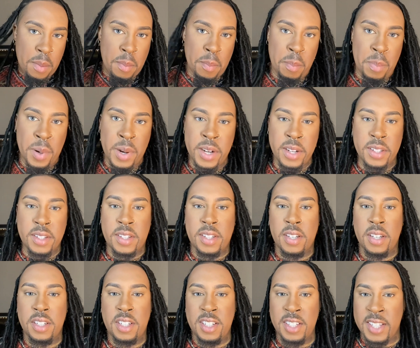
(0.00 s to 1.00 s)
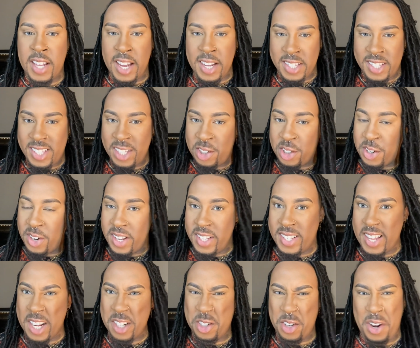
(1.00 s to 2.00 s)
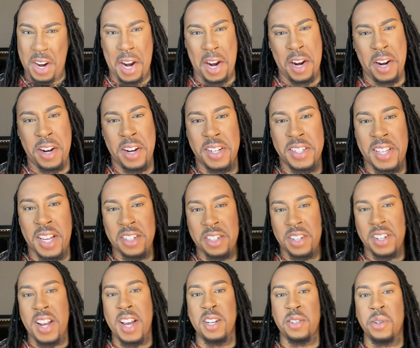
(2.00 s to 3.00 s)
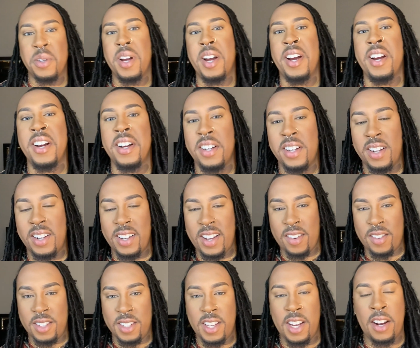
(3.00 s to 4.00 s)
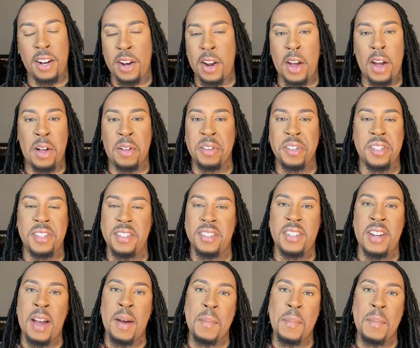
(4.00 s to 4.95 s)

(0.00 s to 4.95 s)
But she's like, is that your hair? Is that your natural hair? I was like, no, this is not